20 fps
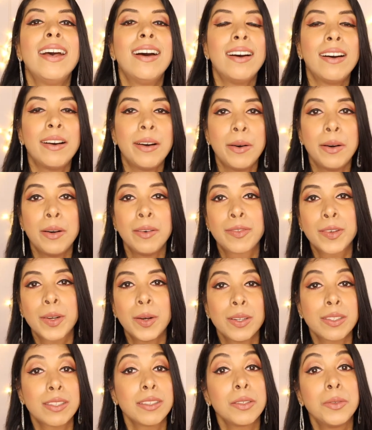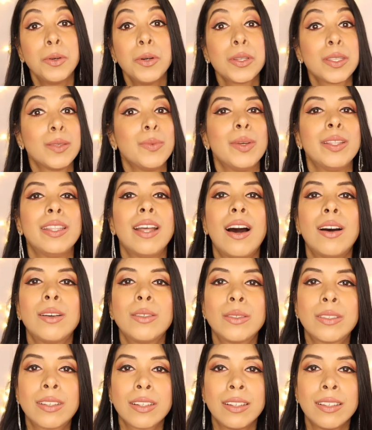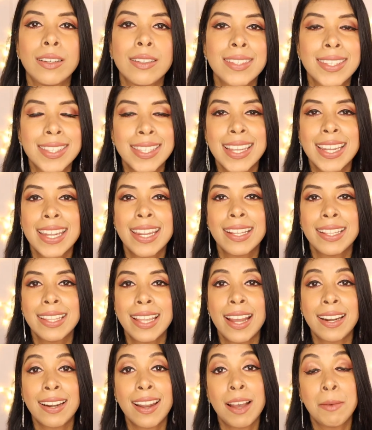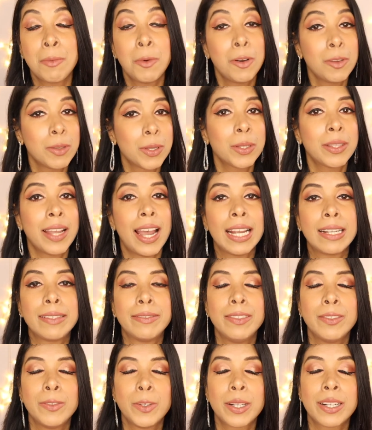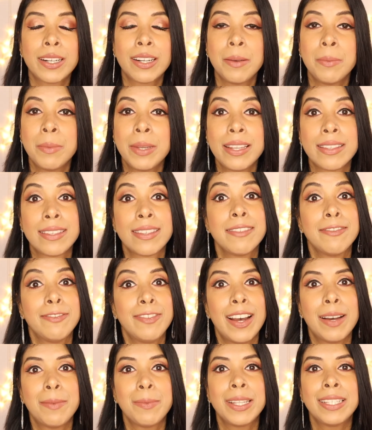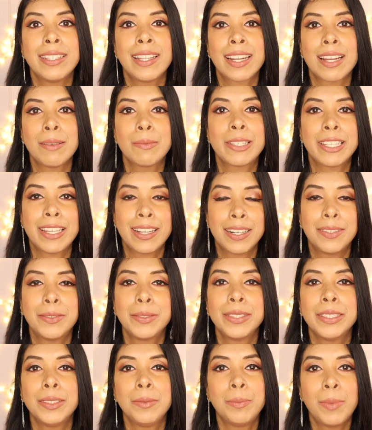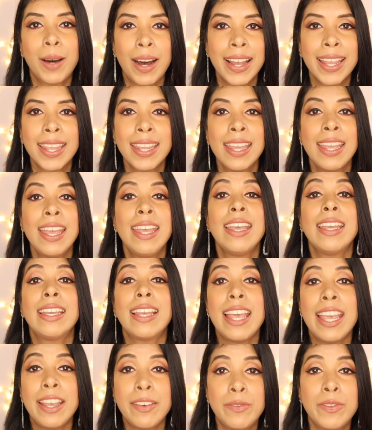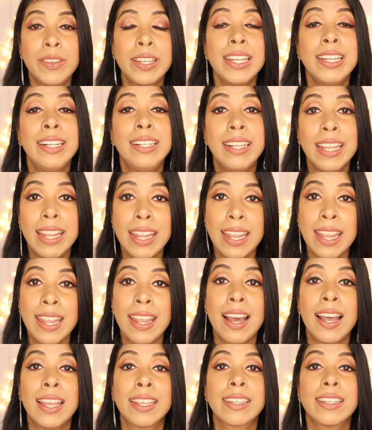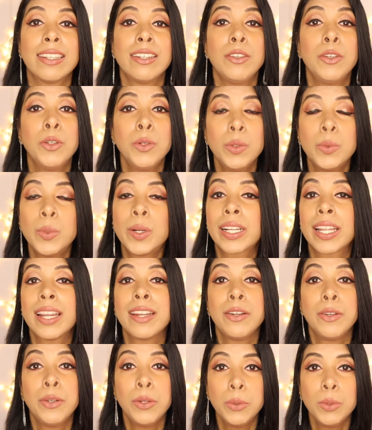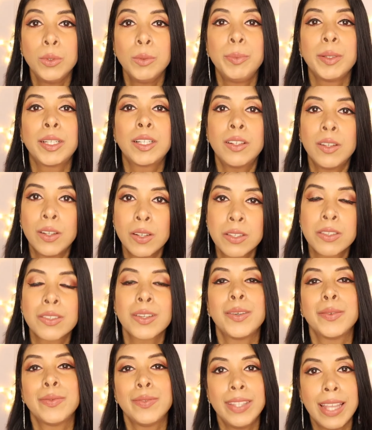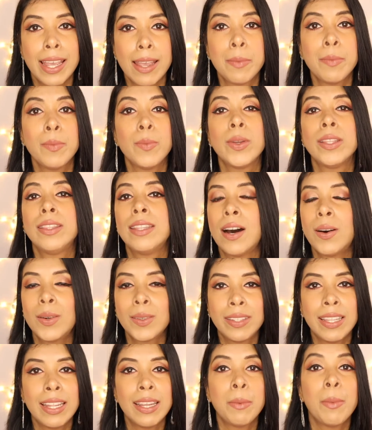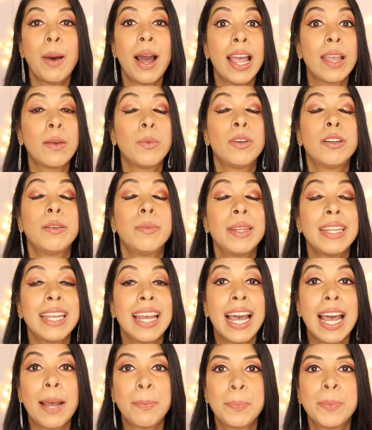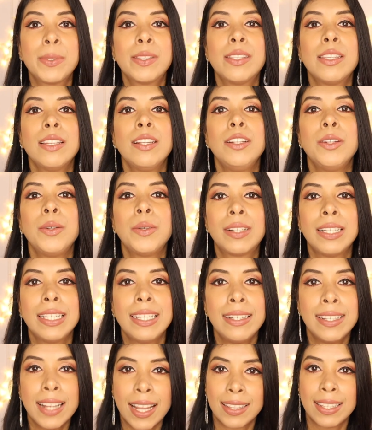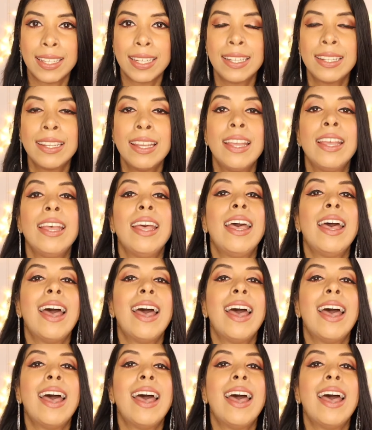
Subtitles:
Of course, it goes without saying that I'm also thankful for an amazing family that I'm surrounded by. Every day I can do what I do because of them. Without them, I would be absolutely nothing.